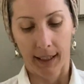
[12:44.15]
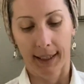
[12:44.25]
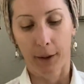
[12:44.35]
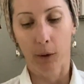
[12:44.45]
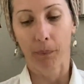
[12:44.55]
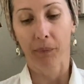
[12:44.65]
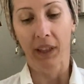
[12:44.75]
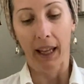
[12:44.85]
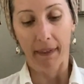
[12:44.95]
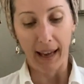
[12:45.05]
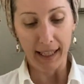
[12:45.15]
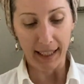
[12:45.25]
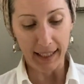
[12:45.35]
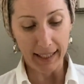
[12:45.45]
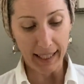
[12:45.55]
So that
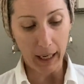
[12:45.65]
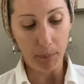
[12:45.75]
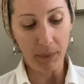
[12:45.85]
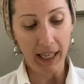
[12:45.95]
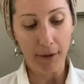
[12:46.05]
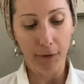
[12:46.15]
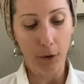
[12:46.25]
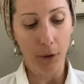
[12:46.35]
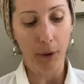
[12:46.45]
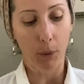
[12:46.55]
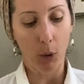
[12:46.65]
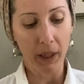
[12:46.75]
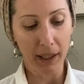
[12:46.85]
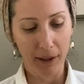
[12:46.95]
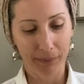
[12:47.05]
is the update for the
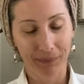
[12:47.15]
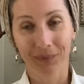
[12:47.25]
moment.